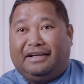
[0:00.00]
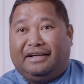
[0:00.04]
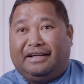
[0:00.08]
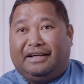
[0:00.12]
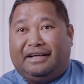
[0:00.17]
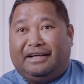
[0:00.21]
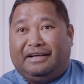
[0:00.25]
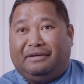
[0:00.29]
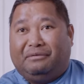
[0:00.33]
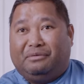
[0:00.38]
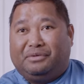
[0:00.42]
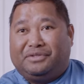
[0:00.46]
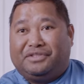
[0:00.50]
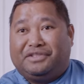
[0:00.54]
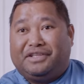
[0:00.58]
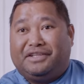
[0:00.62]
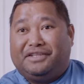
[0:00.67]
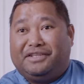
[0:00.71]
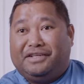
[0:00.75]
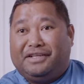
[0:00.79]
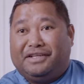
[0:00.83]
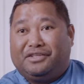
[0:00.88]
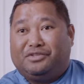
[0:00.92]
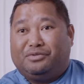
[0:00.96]
I was
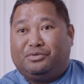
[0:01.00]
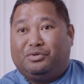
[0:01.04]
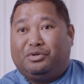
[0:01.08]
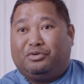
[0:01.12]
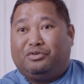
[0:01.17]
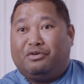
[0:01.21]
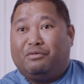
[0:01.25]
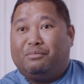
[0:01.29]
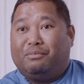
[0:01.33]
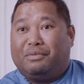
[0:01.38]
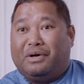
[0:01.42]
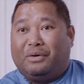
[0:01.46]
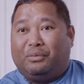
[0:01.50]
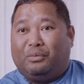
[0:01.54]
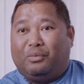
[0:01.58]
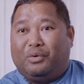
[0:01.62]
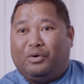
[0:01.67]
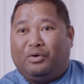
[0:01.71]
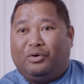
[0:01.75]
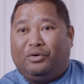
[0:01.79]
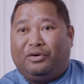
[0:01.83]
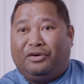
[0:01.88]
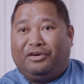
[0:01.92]
standing next to a compound wall.